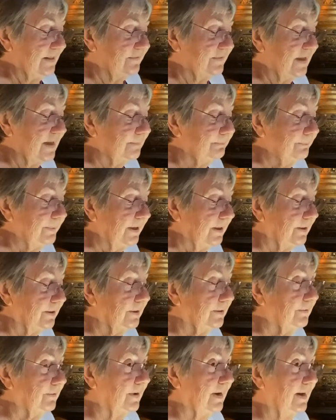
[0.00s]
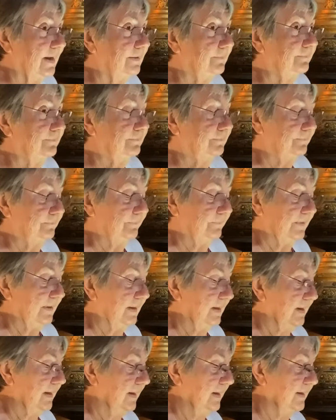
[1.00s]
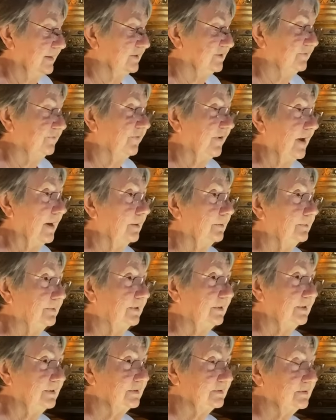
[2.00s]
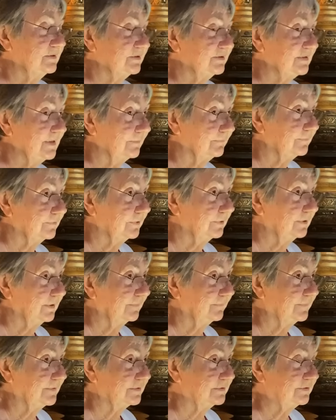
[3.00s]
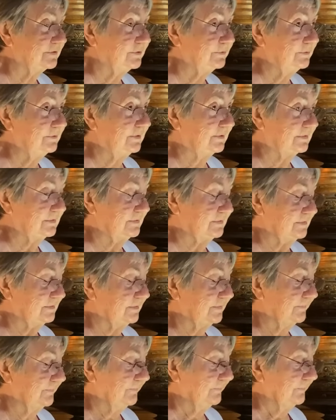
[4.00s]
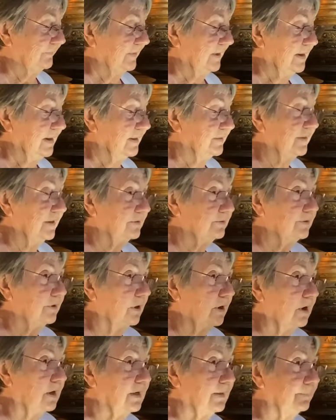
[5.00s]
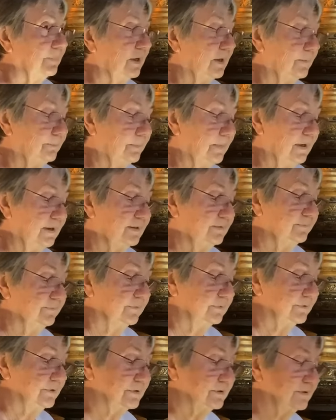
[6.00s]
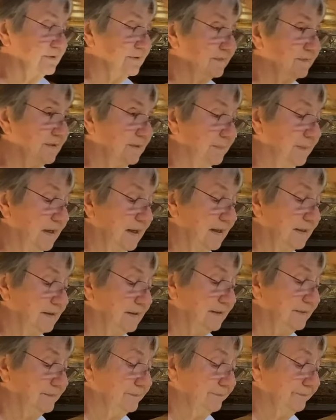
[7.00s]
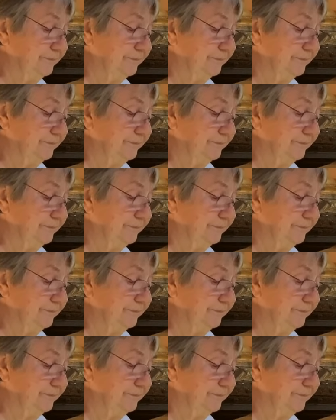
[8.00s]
that paragraph is found in several of the suttas that talk about mindfulness of the body.